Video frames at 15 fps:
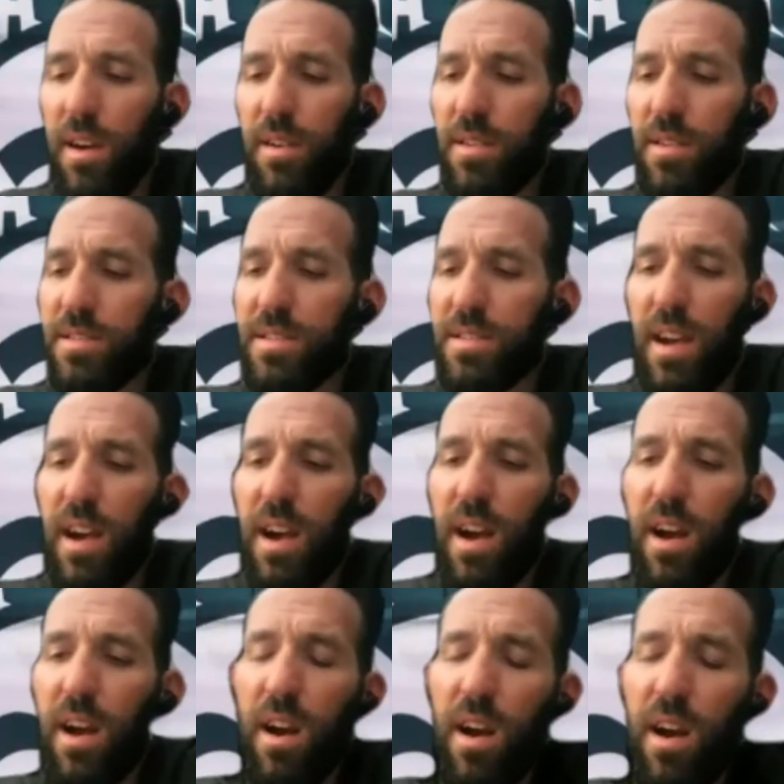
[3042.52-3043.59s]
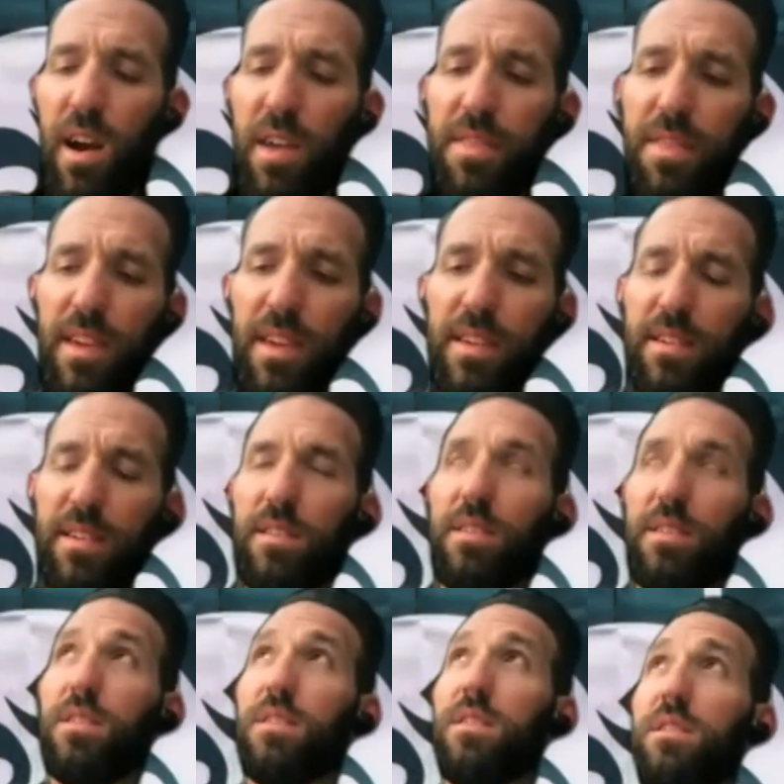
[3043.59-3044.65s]
It's I think
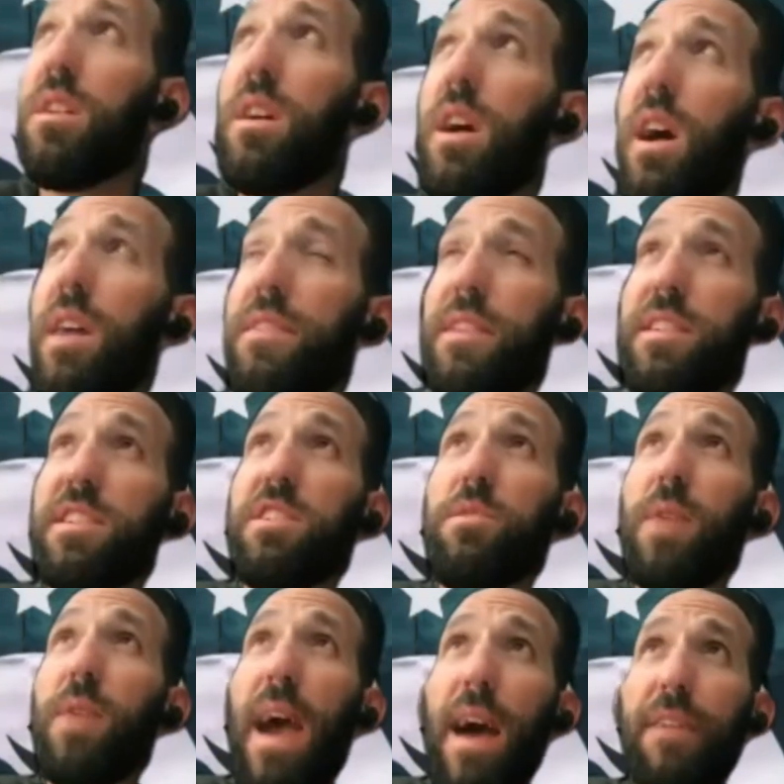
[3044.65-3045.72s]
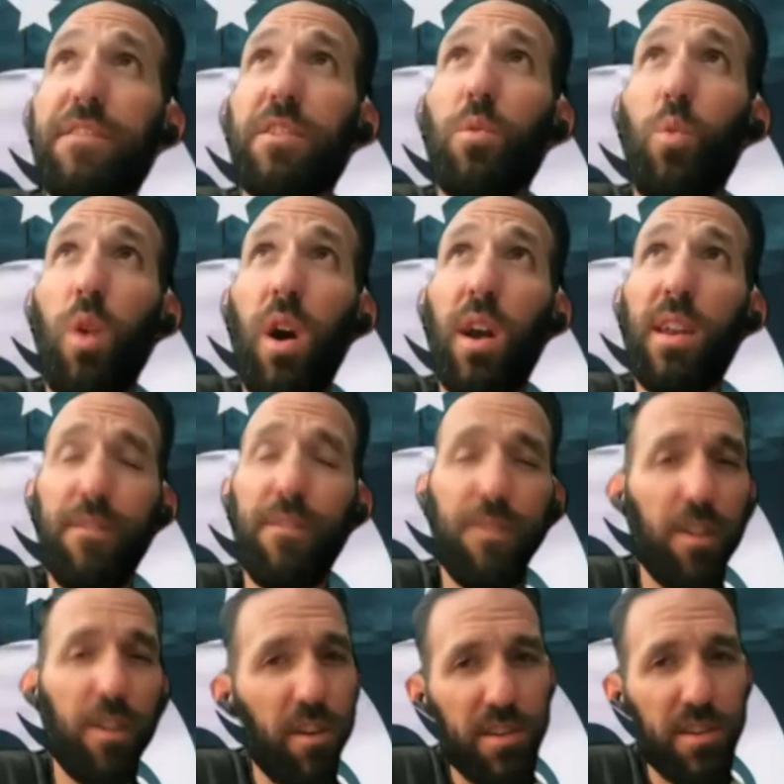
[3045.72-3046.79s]
you have to want it
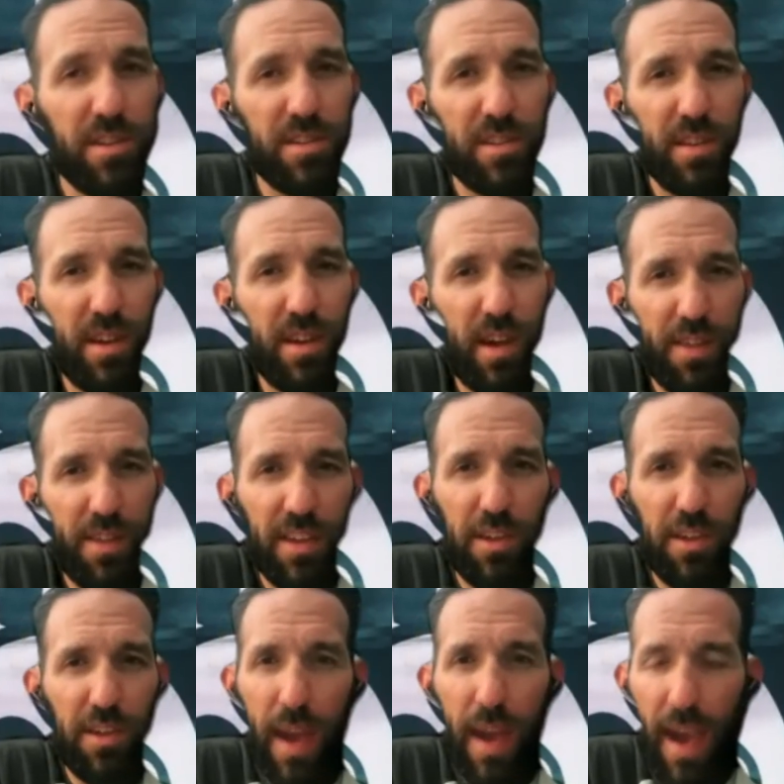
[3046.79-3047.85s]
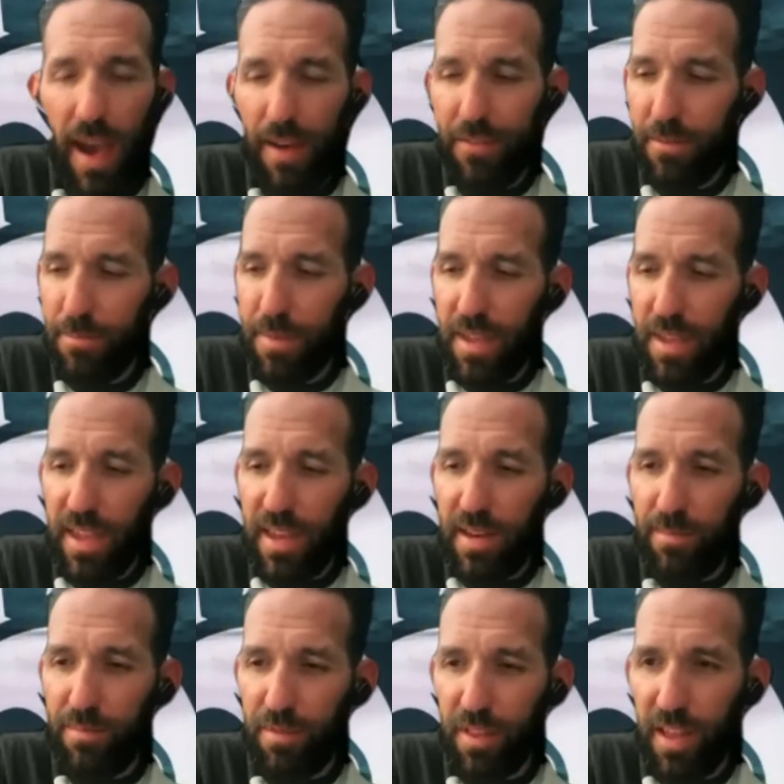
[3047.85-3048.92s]
first. I think you have to be in
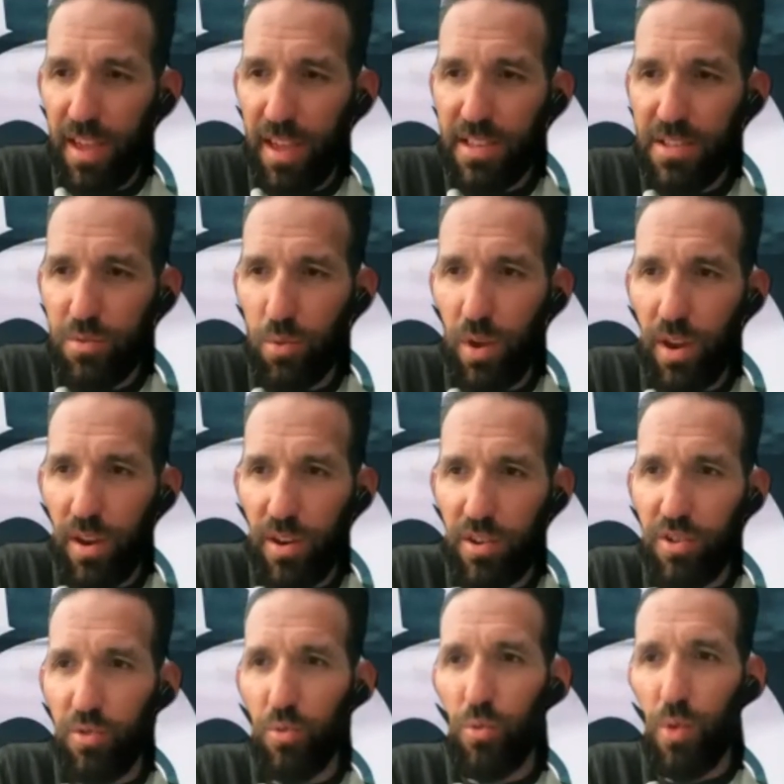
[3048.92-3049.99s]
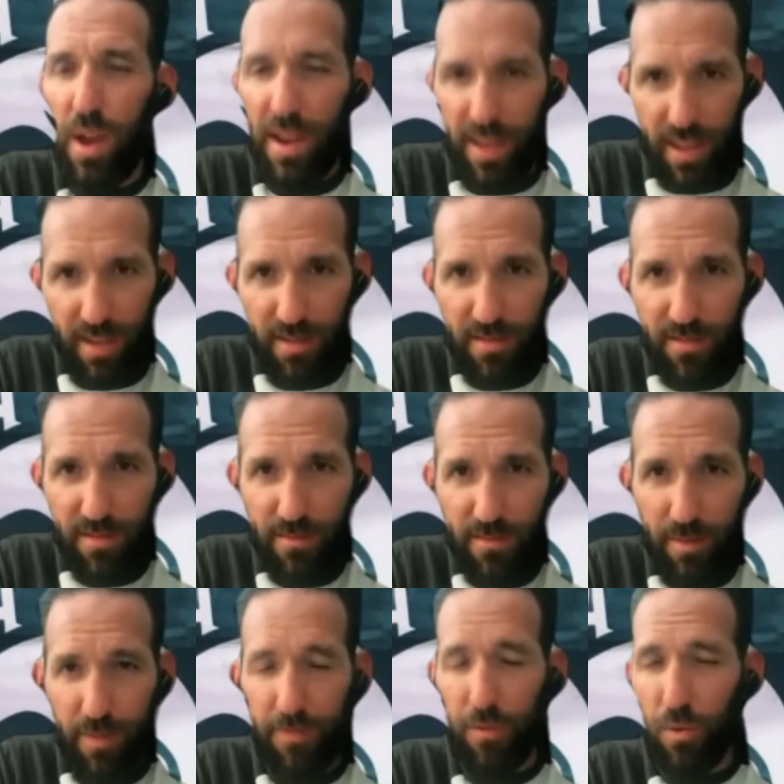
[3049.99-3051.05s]
a place where you're ready
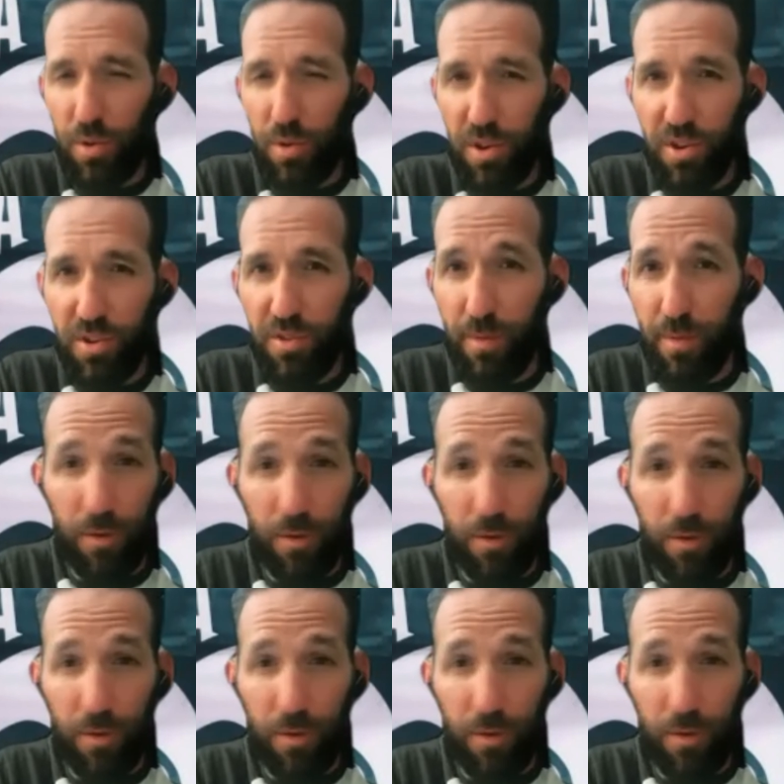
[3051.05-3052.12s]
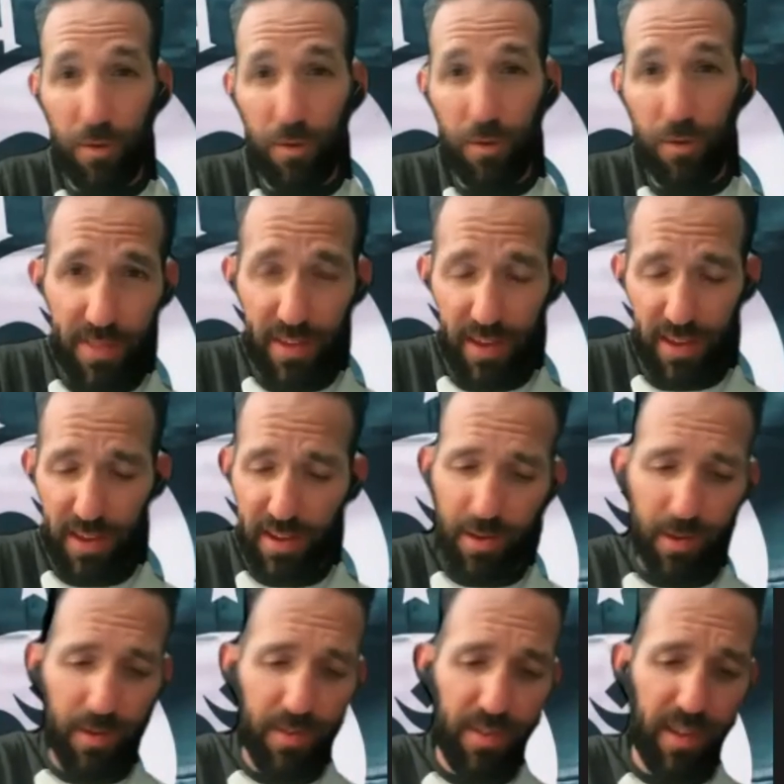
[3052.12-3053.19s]
before you do anything. You
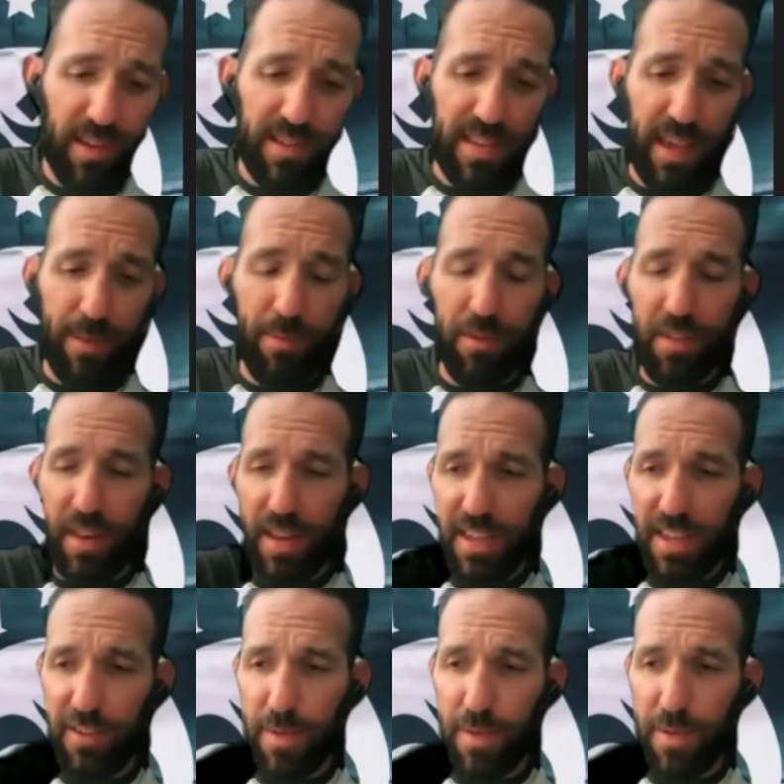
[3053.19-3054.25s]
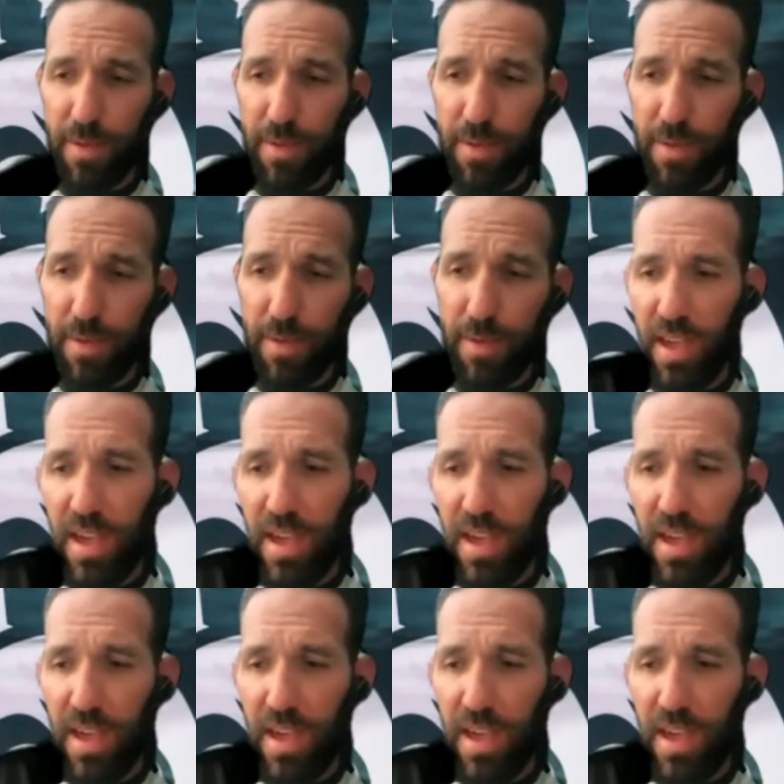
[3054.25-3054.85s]
know, the example that I give people, you know,